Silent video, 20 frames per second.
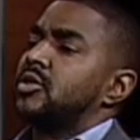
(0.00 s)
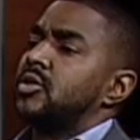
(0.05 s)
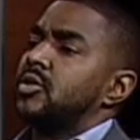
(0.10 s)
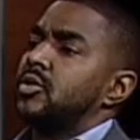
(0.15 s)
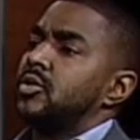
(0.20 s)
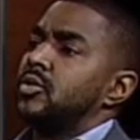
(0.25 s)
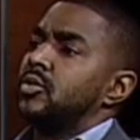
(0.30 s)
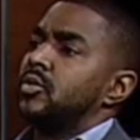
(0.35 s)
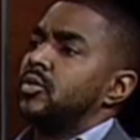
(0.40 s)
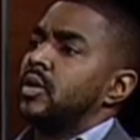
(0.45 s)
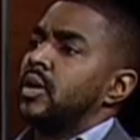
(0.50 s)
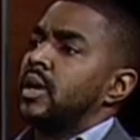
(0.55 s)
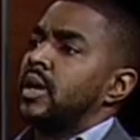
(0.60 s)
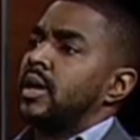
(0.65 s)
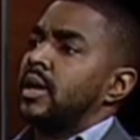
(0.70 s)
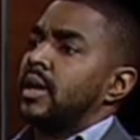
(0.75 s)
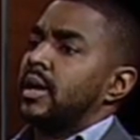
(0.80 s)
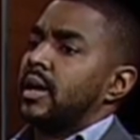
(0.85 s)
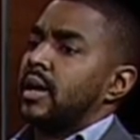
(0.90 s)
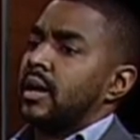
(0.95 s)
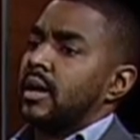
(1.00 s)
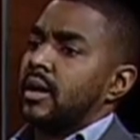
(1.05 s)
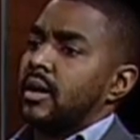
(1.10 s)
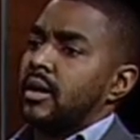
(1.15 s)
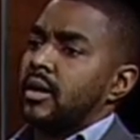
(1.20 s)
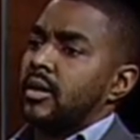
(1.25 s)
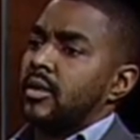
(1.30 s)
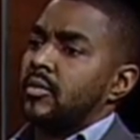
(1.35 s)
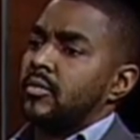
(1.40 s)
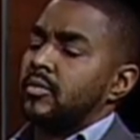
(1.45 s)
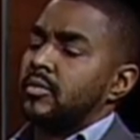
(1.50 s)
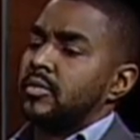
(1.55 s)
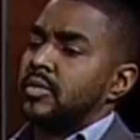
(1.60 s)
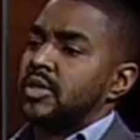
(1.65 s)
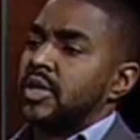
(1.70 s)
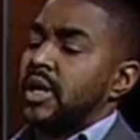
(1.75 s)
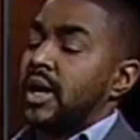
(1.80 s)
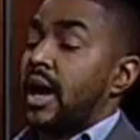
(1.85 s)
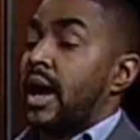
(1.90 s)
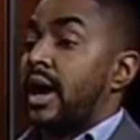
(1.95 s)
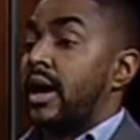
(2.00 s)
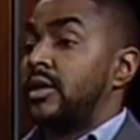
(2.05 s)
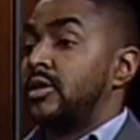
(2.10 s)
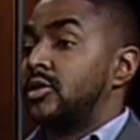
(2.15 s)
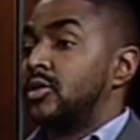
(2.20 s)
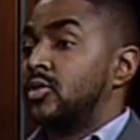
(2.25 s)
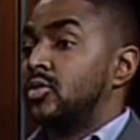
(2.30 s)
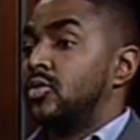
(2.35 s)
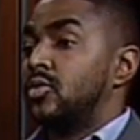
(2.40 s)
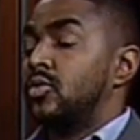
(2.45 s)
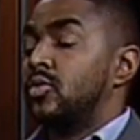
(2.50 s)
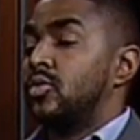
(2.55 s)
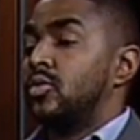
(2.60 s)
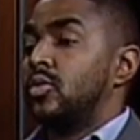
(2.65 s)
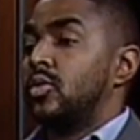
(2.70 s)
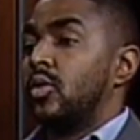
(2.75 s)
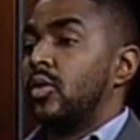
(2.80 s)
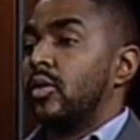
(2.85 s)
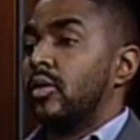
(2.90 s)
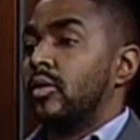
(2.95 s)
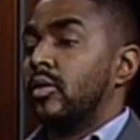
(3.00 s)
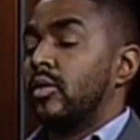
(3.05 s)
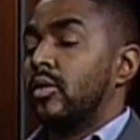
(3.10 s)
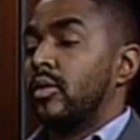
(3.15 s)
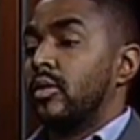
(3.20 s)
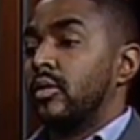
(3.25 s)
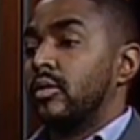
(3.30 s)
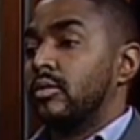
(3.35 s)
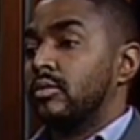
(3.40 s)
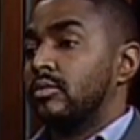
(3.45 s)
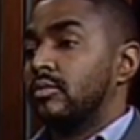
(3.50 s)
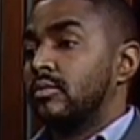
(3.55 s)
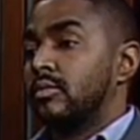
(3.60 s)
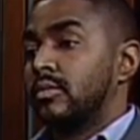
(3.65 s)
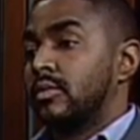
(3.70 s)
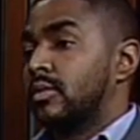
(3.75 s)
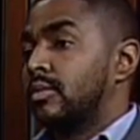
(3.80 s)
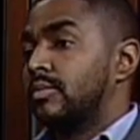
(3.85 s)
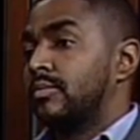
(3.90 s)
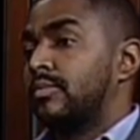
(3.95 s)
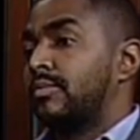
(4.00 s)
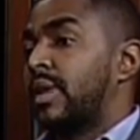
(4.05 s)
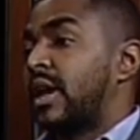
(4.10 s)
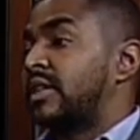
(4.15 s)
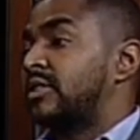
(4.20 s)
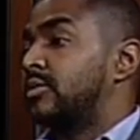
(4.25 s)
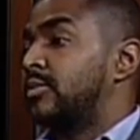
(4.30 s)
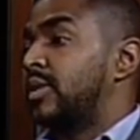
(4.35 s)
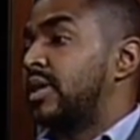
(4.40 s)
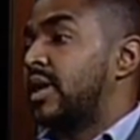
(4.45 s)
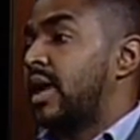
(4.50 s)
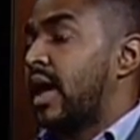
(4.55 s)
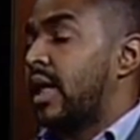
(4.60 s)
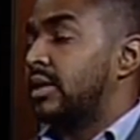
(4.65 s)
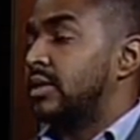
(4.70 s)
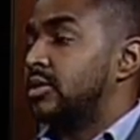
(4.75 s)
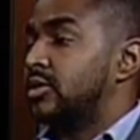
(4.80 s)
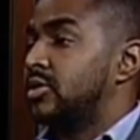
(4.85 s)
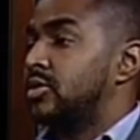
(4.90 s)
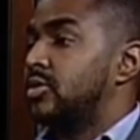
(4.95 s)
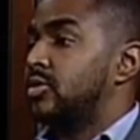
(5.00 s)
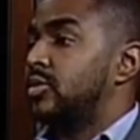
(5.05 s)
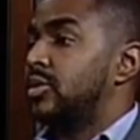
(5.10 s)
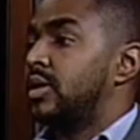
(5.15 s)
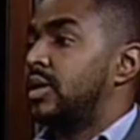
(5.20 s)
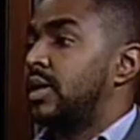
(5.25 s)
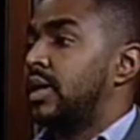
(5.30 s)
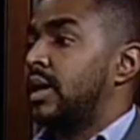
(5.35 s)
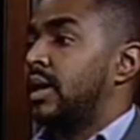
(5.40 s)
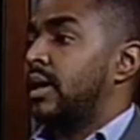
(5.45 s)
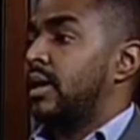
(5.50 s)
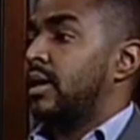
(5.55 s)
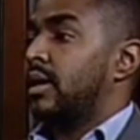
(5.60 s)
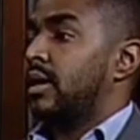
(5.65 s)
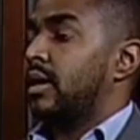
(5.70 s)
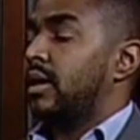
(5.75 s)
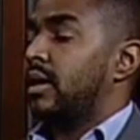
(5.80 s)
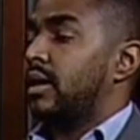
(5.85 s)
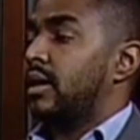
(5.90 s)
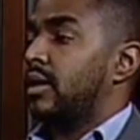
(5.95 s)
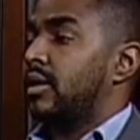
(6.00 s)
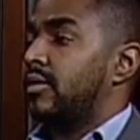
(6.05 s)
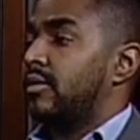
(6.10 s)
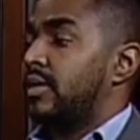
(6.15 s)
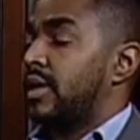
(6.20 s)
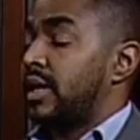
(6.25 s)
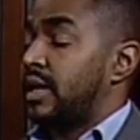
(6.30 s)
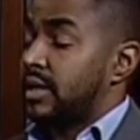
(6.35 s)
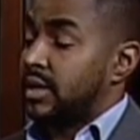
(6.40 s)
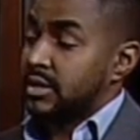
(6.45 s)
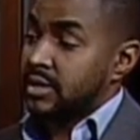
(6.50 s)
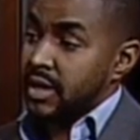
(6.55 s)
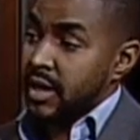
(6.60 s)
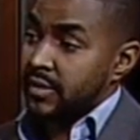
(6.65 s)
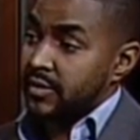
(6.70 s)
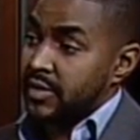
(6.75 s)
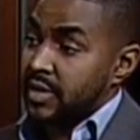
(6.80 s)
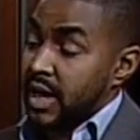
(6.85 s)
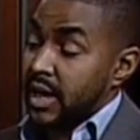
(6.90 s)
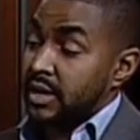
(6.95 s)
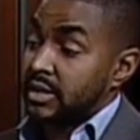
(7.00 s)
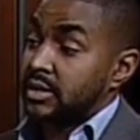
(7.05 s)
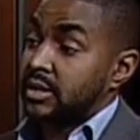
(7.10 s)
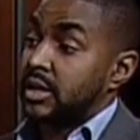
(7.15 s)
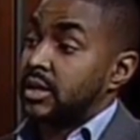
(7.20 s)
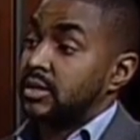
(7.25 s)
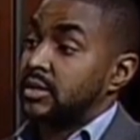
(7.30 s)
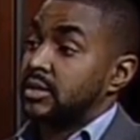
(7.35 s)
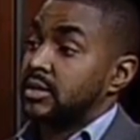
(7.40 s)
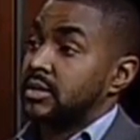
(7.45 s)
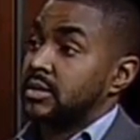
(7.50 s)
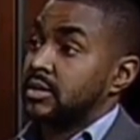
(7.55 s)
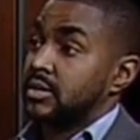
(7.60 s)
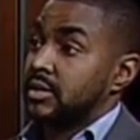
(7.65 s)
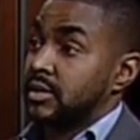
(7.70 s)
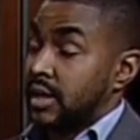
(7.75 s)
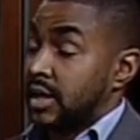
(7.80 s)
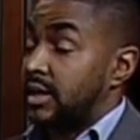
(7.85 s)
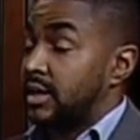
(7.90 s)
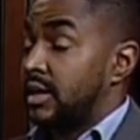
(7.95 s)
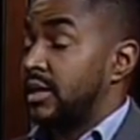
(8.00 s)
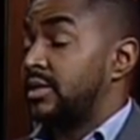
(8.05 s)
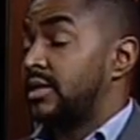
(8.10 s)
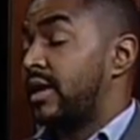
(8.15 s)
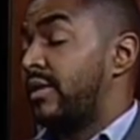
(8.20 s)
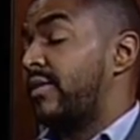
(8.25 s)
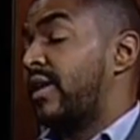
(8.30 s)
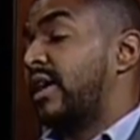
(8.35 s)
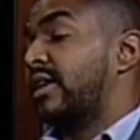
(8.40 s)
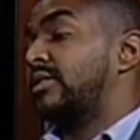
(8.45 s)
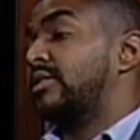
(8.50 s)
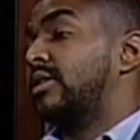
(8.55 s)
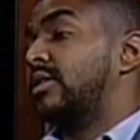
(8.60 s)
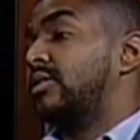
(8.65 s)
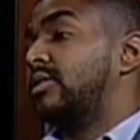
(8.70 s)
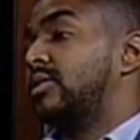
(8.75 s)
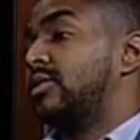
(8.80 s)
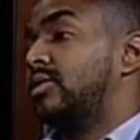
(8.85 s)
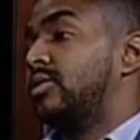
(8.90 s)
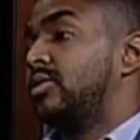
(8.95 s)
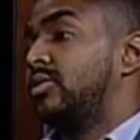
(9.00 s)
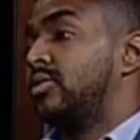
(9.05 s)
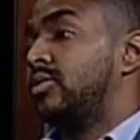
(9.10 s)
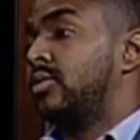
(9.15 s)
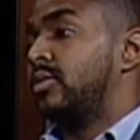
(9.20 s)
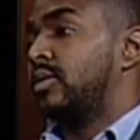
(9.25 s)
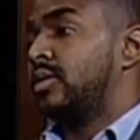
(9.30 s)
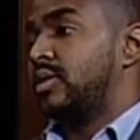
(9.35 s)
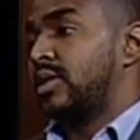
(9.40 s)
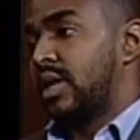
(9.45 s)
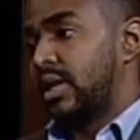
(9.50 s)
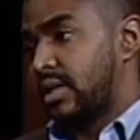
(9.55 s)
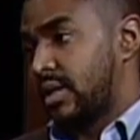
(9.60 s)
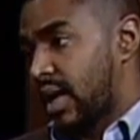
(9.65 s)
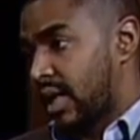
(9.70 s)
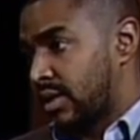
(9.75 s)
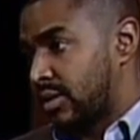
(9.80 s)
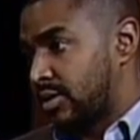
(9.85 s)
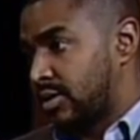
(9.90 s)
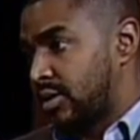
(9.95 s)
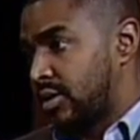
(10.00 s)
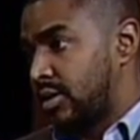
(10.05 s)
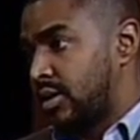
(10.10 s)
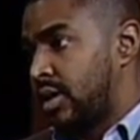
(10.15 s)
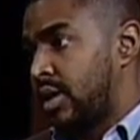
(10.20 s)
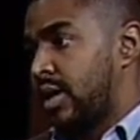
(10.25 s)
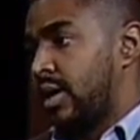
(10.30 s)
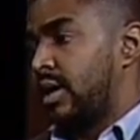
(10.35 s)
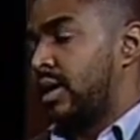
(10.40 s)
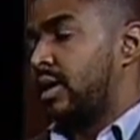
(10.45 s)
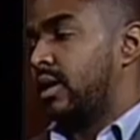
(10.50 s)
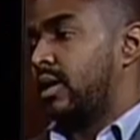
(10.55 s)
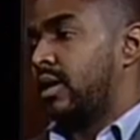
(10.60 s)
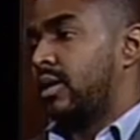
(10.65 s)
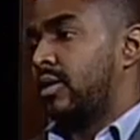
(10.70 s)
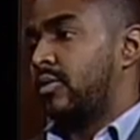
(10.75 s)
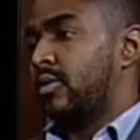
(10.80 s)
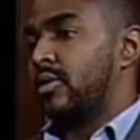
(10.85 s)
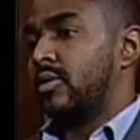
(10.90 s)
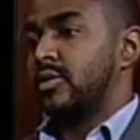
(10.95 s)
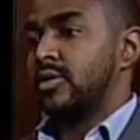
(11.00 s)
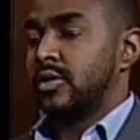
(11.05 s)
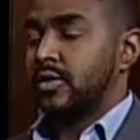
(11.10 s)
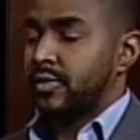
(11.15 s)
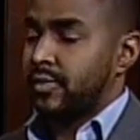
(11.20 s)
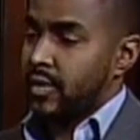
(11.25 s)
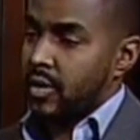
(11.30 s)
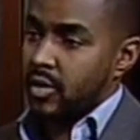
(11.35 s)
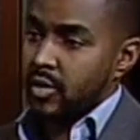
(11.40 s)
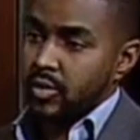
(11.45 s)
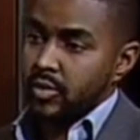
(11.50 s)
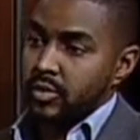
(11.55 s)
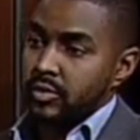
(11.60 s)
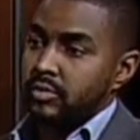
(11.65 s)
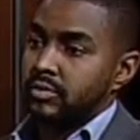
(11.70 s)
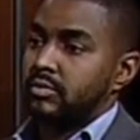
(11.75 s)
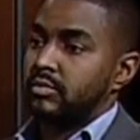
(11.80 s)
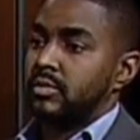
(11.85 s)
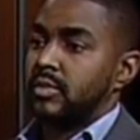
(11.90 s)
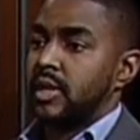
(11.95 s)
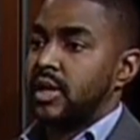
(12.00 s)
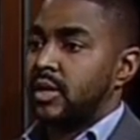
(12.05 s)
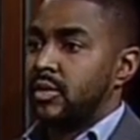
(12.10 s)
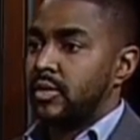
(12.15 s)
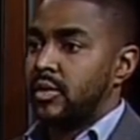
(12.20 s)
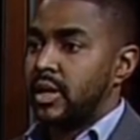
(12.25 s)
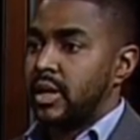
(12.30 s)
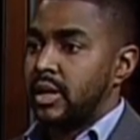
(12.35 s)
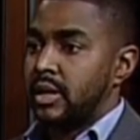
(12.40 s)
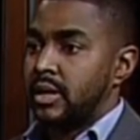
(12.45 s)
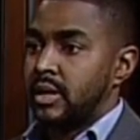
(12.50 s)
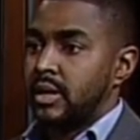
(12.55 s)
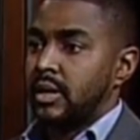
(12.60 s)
to, say, a high school or possibly college student that does have access to technology, whether it's a phone, internet,